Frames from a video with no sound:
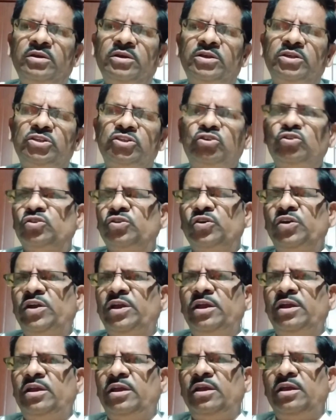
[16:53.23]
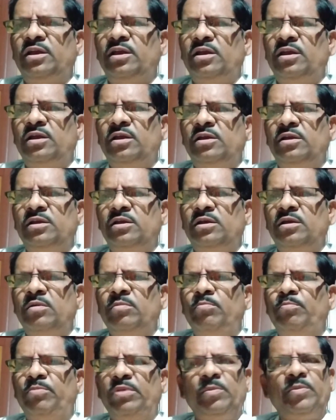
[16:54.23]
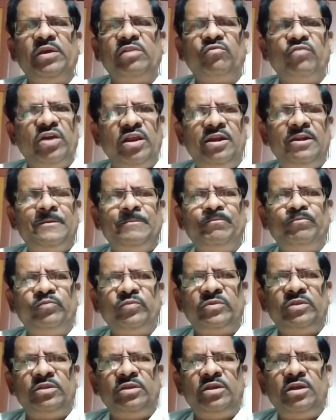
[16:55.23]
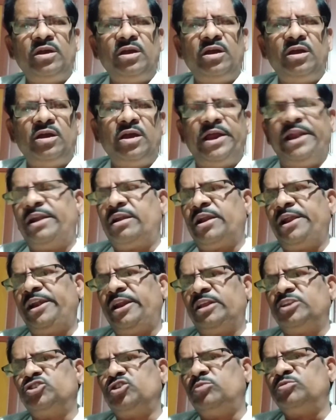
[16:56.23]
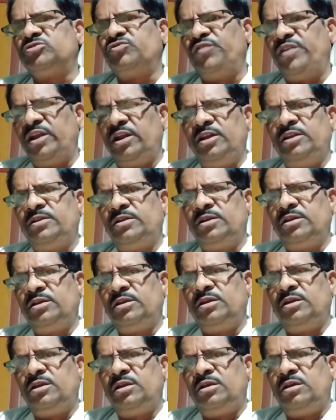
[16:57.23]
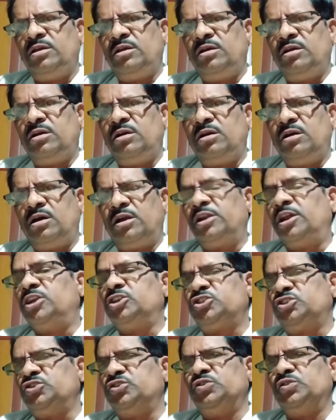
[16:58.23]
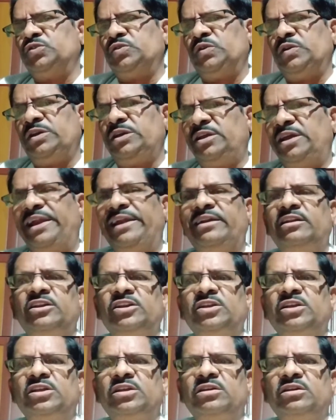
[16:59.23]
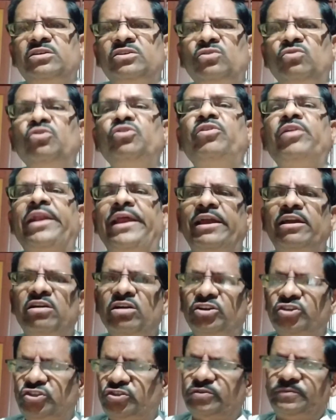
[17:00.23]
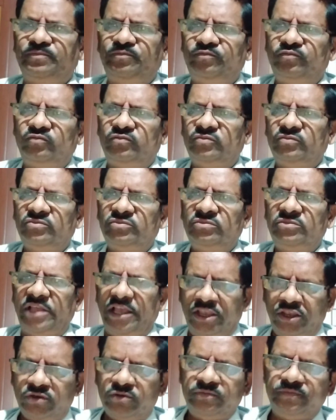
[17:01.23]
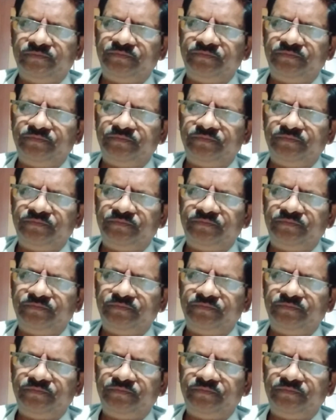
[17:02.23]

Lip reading: So, prepare well and write exams well and also get good rank also. Thank you.